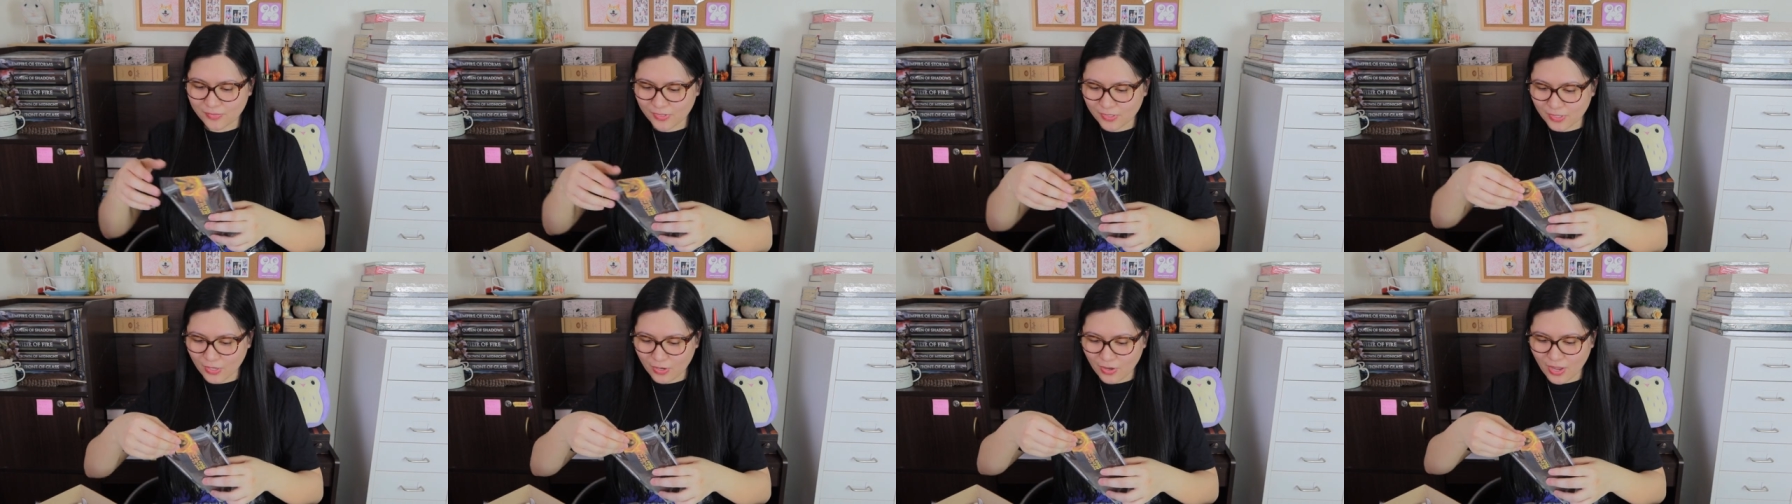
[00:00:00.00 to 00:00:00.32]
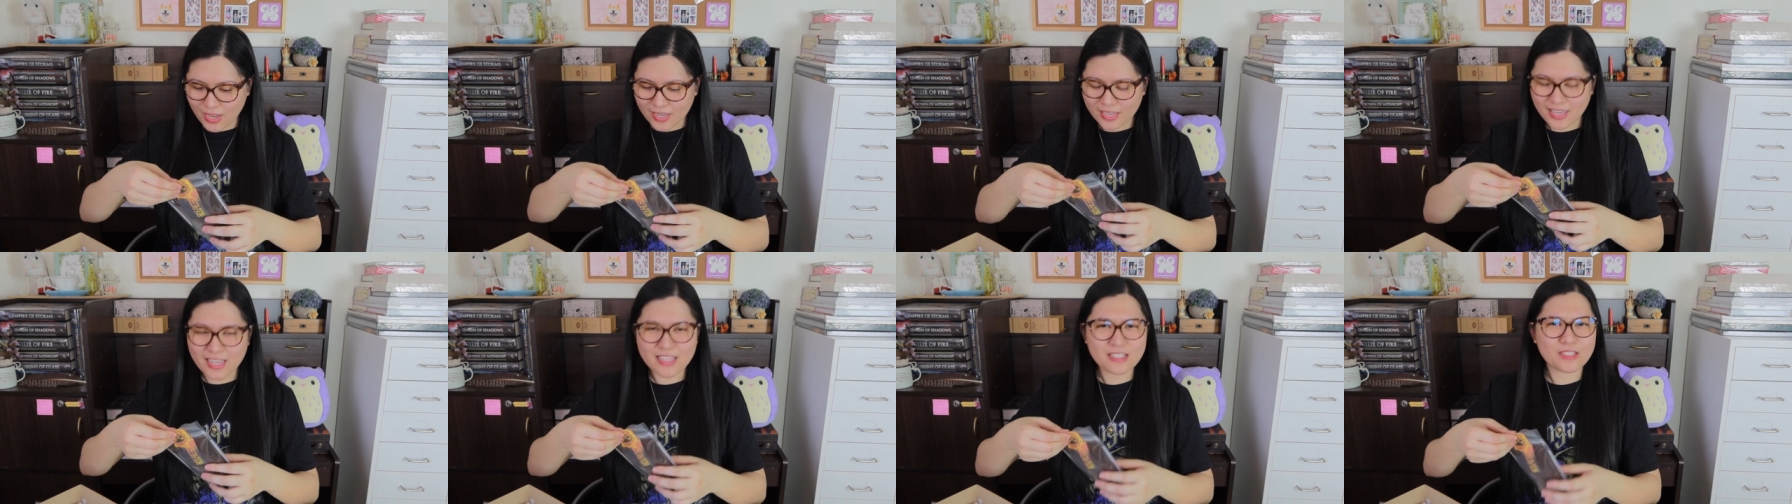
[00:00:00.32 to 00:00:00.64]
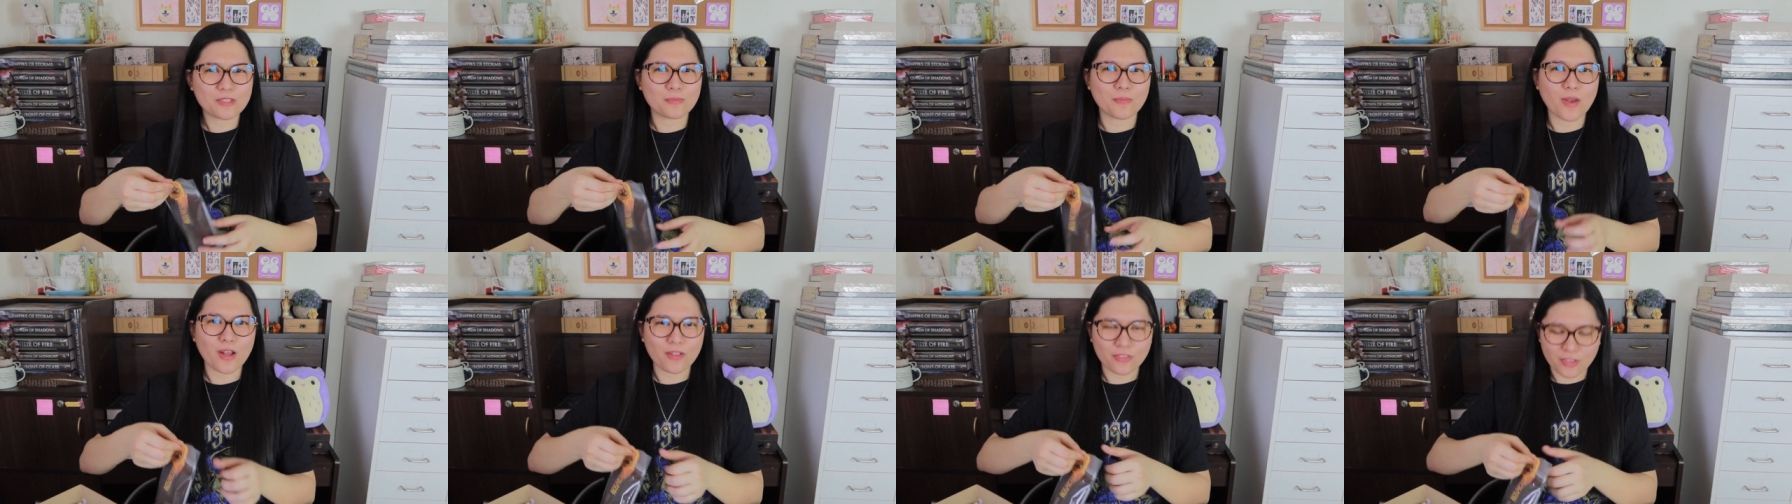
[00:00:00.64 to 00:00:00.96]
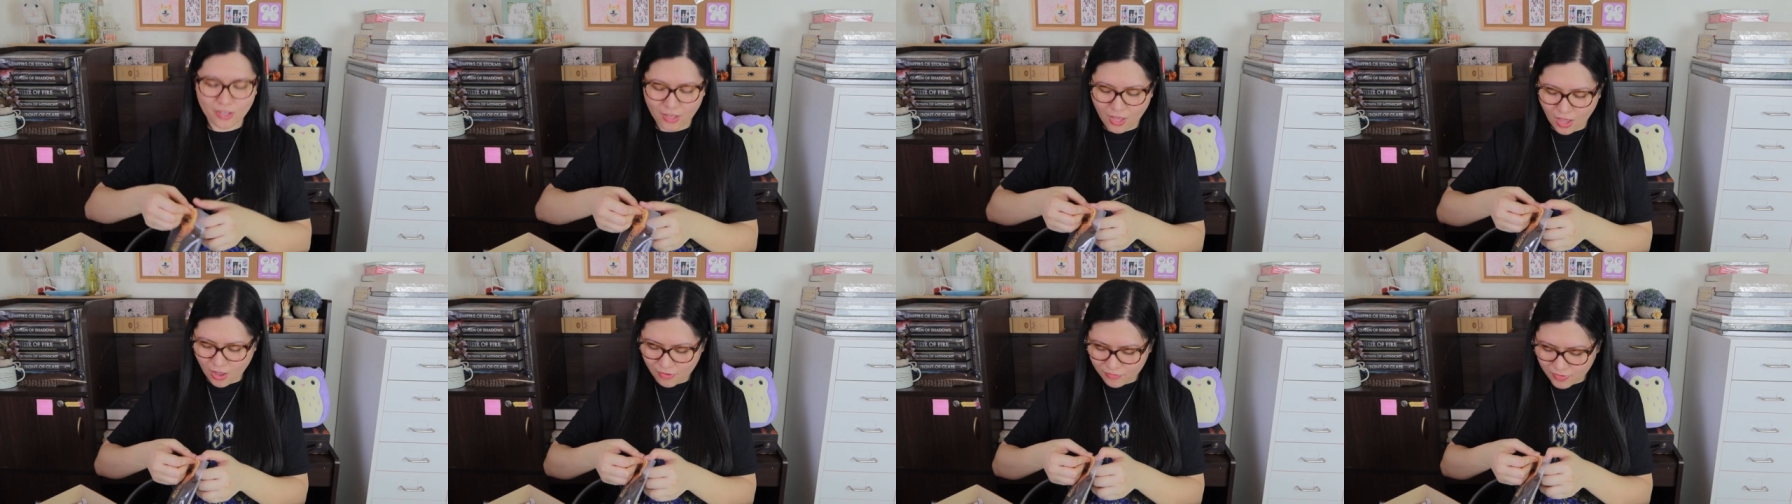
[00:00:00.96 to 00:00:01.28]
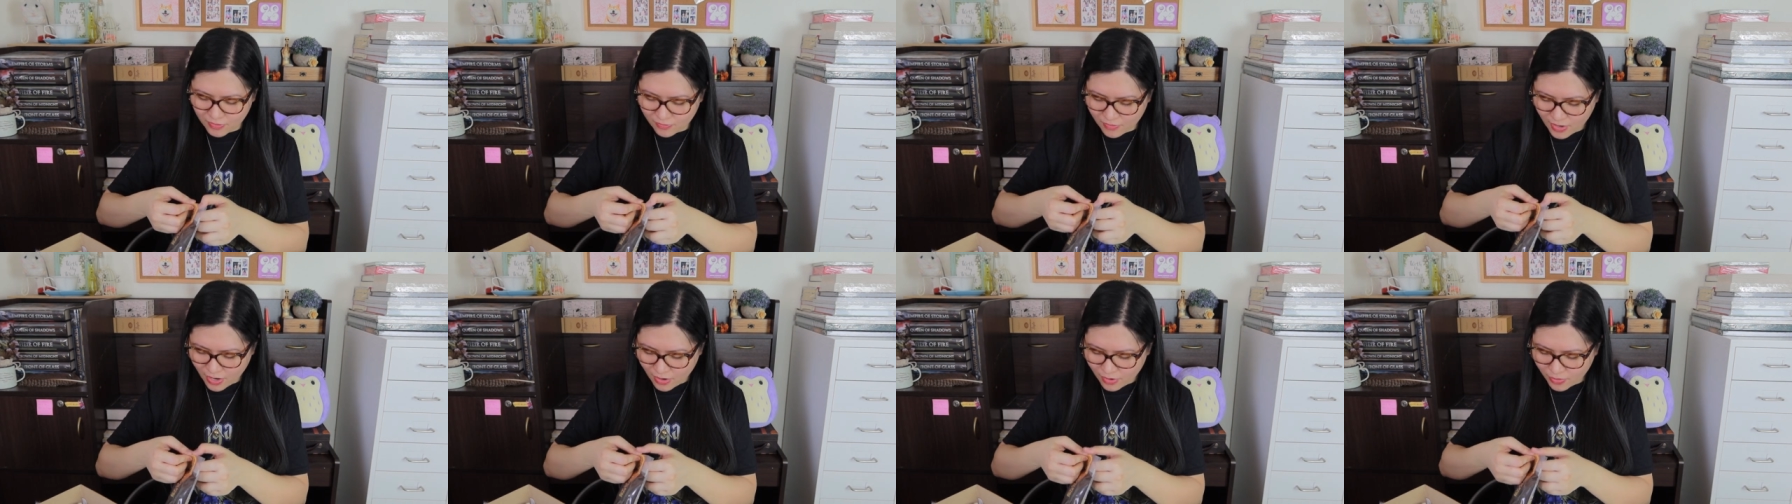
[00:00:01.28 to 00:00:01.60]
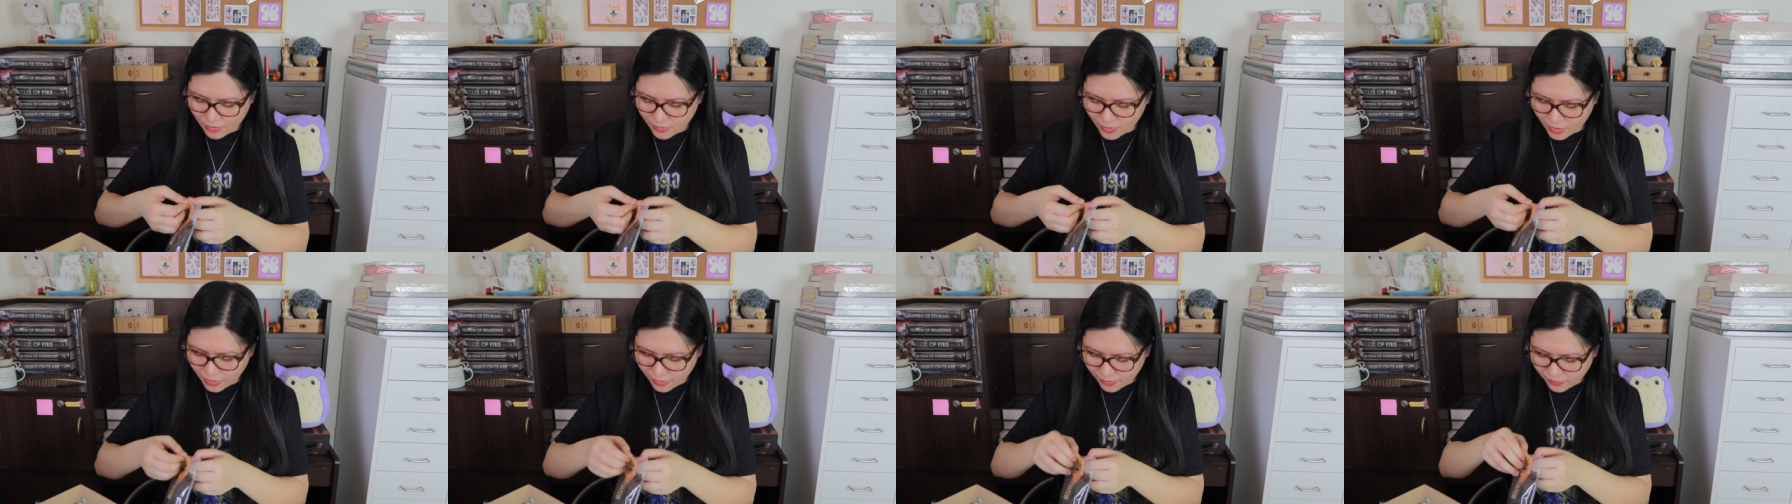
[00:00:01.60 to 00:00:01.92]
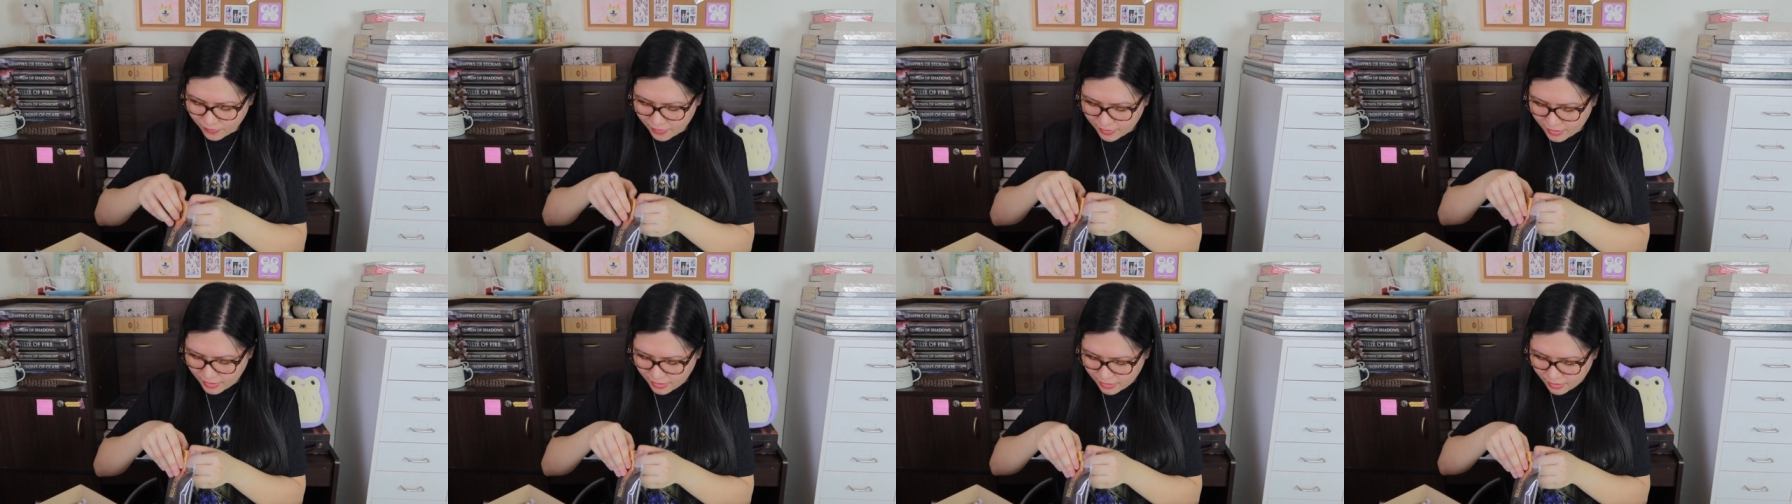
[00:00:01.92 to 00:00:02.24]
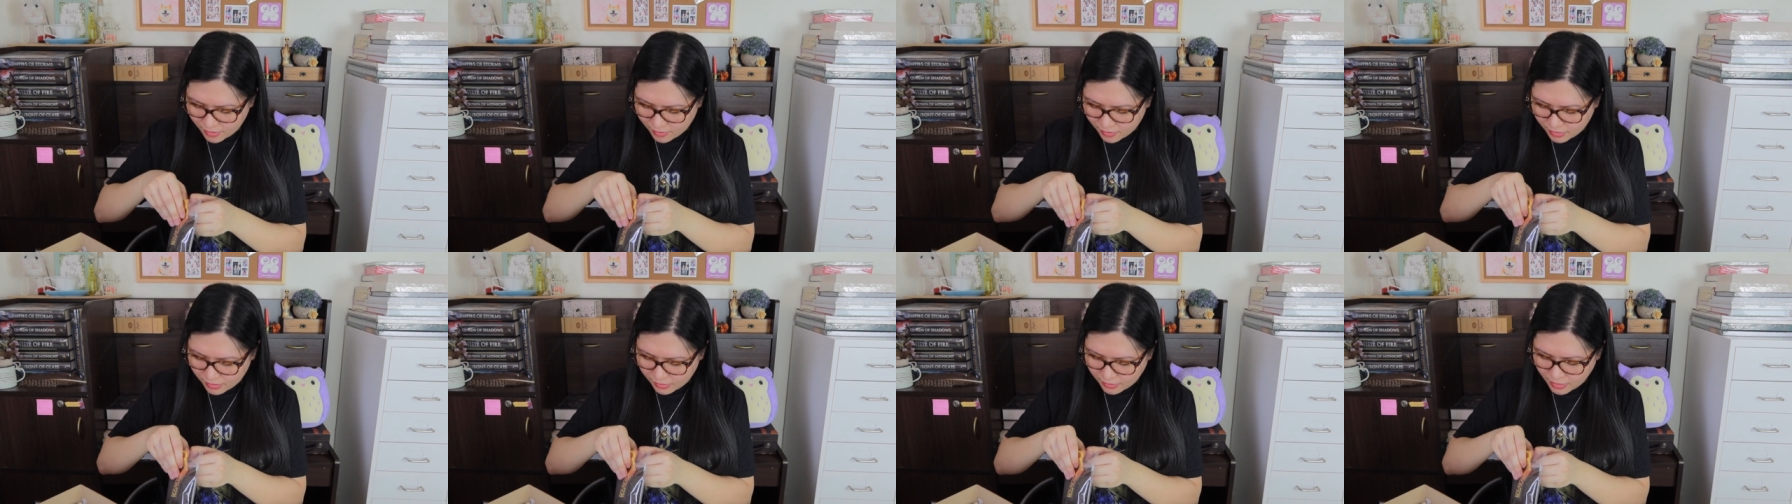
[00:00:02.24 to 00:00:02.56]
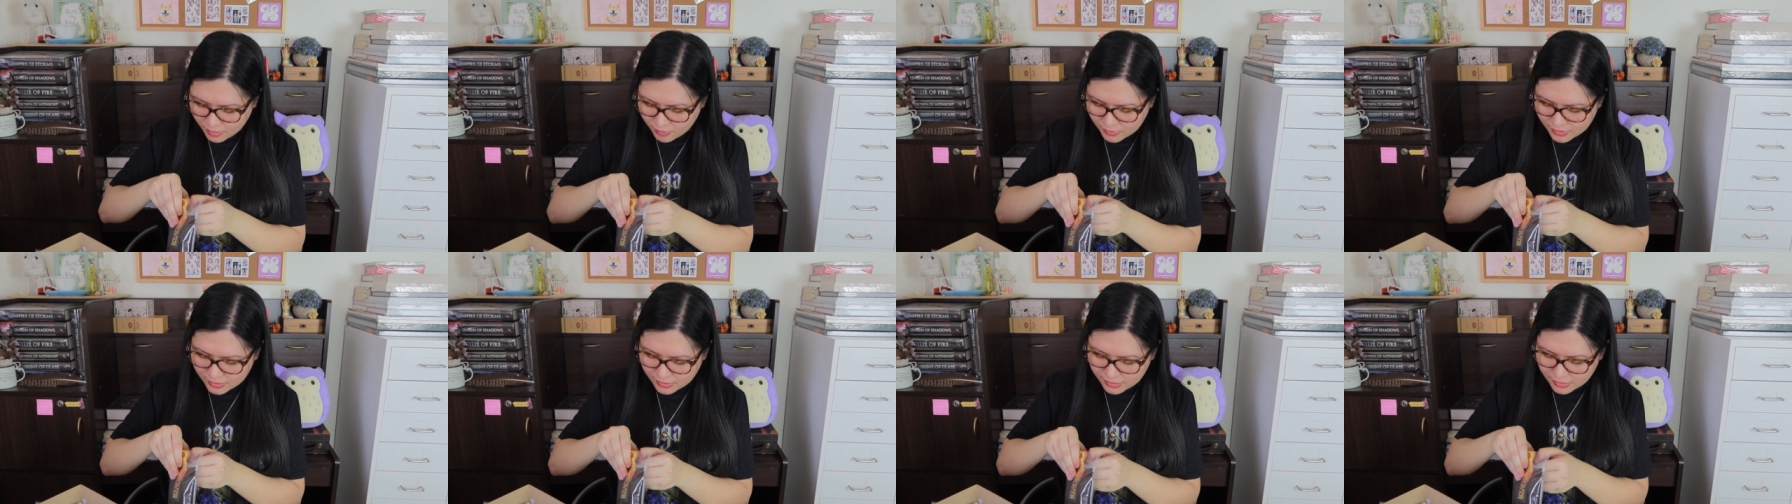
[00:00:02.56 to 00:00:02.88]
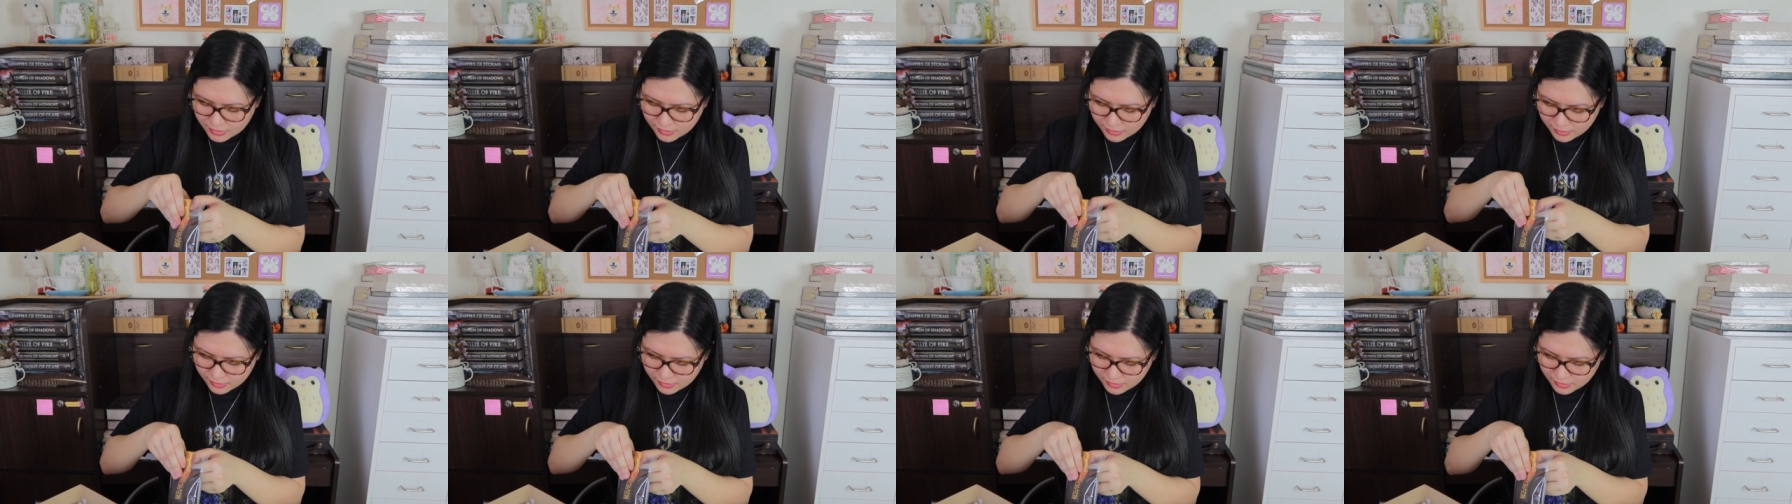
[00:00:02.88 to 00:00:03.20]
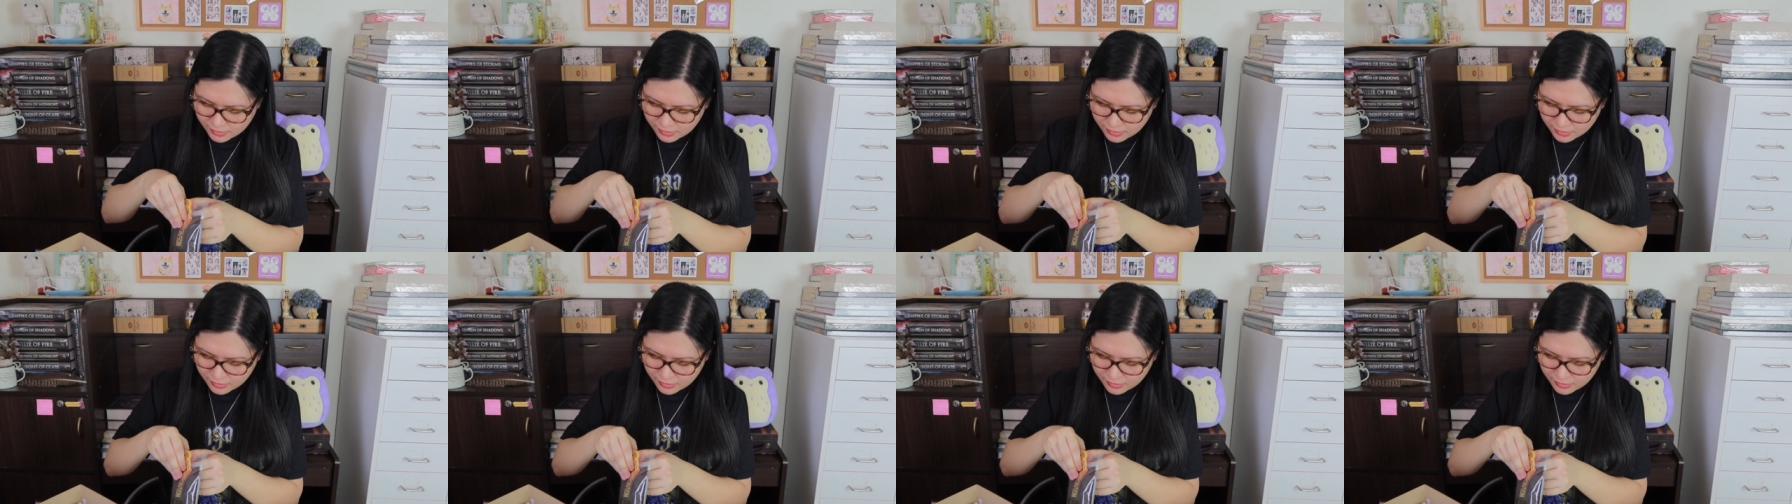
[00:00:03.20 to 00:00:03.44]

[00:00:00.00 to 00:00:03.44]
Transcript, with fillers: So I can't smell the coffee very well. Let me see.